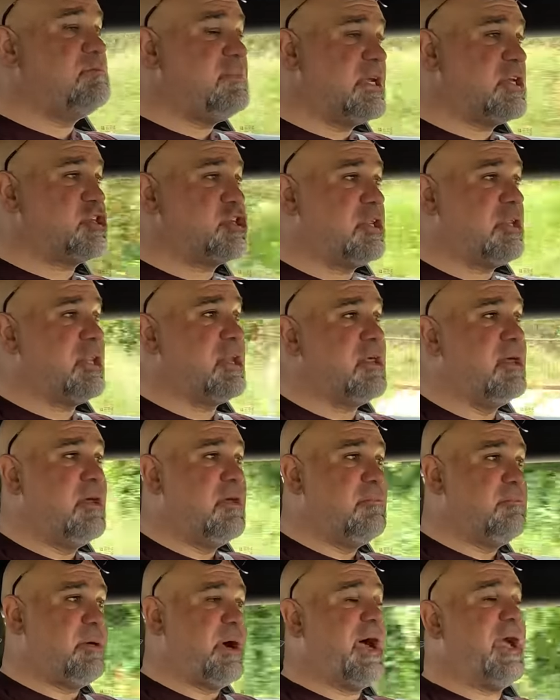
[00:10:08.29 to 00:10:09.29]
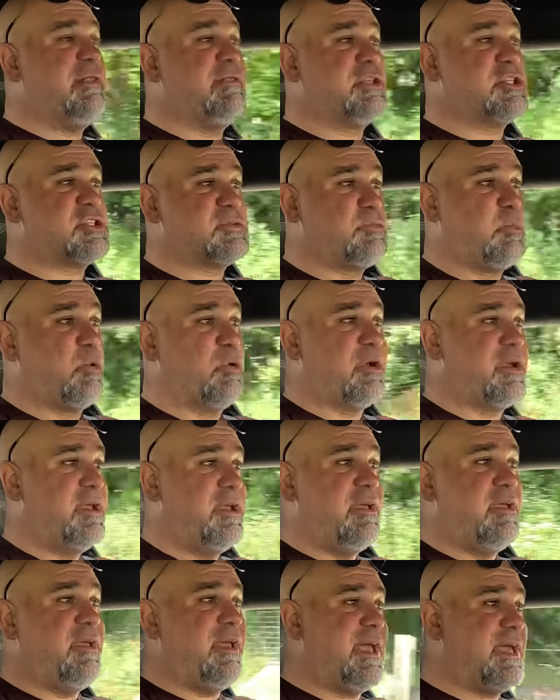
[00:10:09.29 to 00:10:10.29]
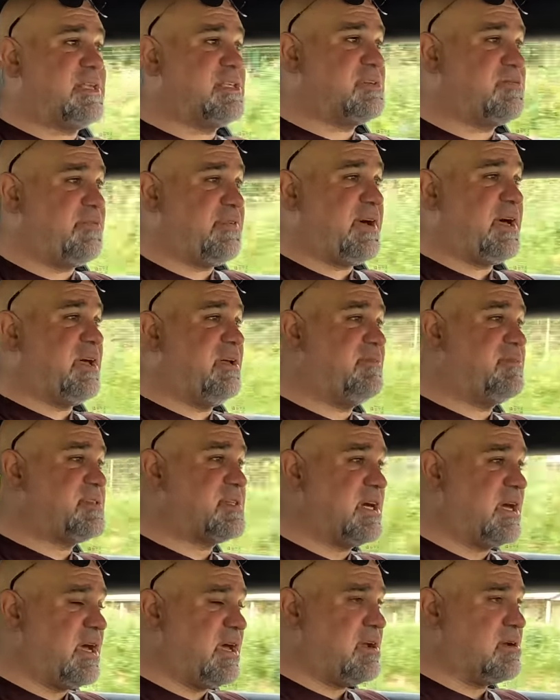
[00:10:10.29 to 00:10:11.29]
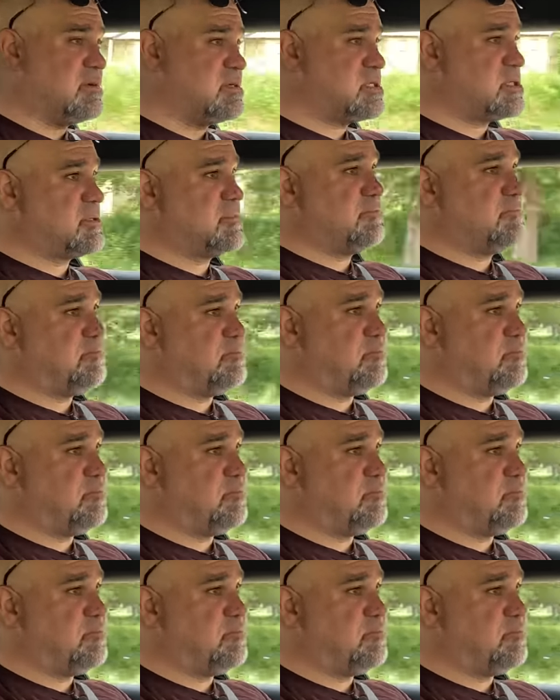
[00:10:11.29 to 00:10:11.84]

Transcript: Michelin Pilot Sport S five tires.